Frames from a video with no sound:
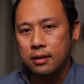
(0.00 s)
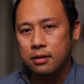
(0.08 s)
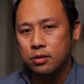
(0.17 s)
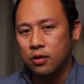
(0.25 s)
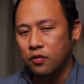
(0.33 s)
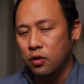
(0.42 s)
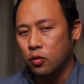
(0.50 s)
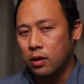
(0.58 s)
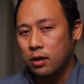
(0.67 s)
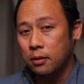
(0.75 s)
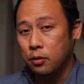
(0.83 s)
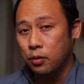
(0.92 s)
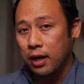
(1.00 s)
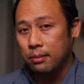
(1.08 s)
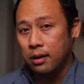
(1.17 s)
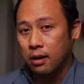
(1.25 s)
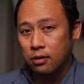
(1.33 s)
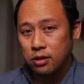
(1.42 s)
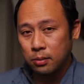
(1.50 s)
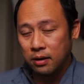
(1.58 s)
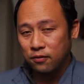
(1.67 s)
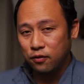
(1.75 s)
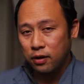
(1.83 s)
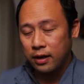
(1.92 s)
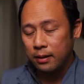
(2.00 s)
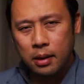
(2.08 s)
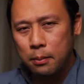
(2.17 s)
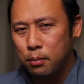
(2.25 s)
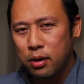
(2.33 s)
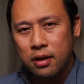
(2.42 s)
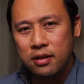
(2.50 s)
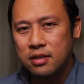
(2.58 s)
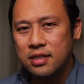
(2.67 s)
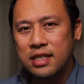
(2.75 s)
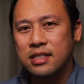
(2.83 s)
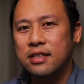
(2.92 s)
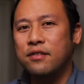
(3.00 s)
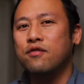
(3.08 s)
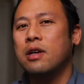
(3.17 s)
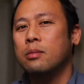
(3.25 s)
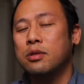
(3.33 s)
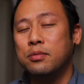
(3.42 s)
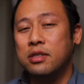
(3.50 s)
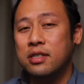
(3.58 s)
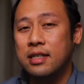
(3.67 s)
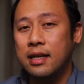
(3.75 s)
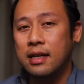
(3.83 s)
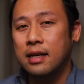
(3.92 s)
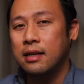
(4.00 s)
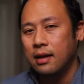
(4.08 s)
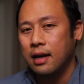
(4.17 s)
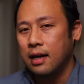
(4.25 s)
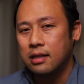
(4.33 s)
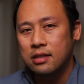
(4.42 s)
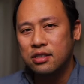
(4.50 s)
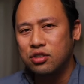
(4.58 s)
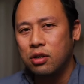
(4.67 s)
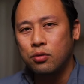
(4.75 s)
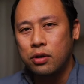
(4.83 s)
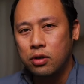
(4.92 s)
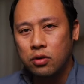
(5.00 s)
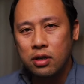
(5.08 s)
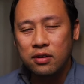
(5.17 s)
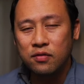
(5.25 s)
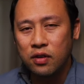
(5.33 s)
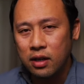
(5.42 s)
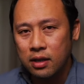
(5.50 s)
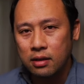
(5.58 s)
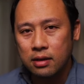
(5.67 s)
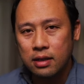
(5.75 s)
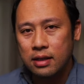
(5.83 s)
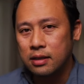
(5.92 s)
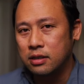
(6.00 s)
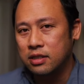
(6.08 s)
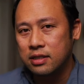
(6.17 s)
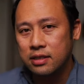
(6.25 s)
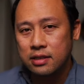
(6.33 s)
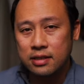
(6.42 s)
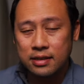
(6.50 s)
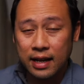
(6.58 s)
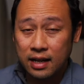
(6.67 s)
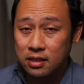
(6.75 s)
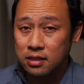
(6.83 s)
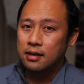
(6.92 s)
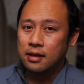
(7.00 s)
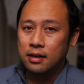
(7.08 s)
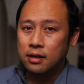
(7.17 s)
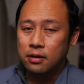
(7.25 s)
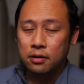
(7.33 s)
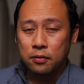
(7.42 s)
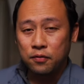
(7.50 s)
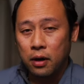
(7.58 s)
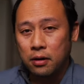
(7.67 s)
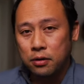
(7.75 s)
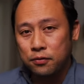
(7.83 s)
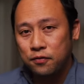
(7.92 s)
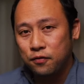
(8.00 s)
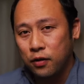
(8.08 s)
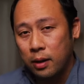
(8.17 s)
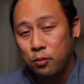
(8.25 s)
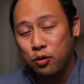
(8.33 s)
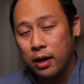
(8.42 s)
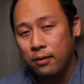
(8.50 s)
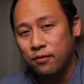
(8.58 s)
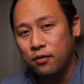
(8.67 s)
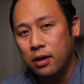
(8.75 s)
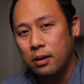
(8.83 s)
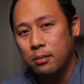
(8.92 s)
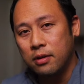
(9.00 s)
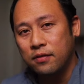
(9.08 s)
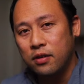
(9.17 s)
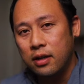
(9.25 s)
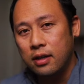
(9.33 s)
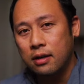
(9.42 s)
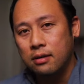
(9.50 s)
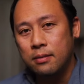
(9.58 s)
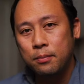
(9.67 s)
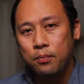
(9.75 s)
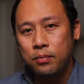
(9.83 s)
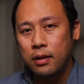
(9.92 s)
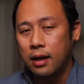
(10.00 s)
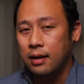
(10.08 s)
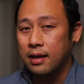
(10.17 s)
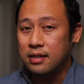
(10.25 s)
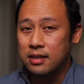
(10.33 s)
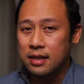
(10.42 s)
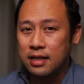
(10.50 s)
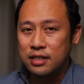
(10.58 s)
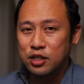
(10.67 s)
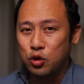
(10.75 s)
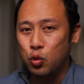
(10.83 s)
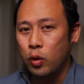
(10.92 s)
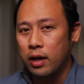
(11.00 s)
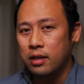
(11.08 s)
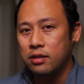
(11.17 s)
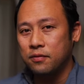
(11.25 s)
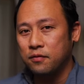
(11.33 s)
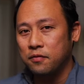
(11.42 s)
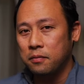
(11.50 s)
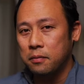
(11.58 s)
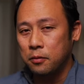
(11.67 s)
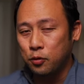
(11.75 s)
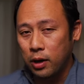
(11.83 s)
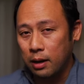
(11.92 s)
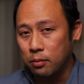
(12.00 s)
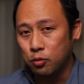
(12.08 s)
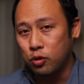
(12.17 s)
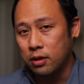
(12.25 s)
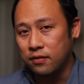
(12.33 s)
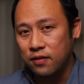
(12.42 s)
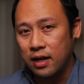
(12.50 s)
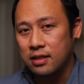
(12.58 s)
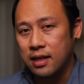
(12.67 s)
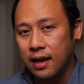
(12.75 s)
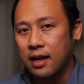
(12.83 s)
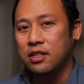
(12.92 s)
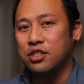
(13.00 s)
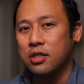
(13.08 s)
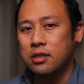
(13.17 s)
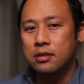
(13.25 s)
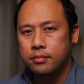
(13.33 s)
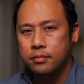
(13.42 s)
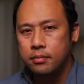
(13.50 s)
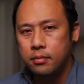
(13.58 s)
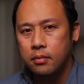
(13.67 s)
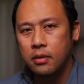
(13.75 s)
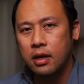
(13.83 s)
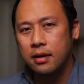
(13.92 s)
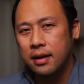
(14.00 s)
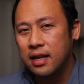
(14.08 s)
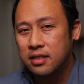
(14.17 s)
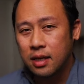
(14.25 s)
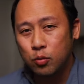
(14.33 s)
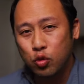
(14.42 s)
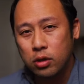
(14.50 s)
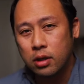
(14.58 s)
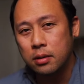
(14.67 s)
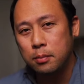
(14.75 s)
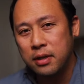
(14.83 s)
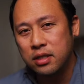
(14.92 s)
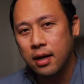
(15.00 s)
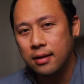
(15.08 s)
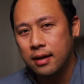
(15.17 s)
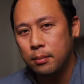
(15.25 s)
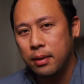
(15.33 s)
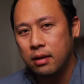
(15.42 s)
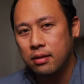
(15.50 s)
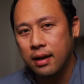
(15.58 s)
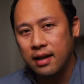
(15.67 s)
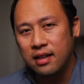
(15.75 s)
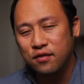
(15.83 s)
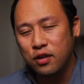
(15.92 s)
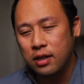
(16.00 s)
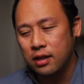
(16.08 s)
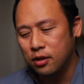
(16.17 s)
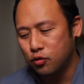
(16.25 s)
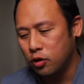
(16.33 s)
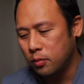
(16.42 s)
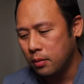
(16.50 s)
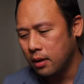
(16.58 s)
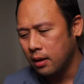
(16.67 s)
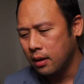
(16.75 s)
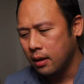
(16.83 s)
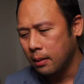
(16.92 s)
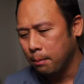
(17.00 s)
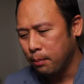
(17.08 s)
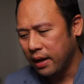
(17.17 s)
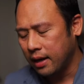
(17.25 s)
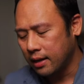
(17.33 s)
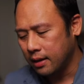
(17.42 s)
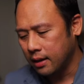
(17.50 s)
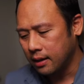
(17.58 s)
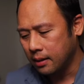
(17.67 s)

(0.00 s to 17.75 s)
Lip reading: So if you want to grab the ultimate frame, put it 60 frames per second and just start recording video and then snatch, you know, a frame grab from the video. And that's an easy way to grab really fast action. Next up, we're going to be talking about the elephant in the room, banding.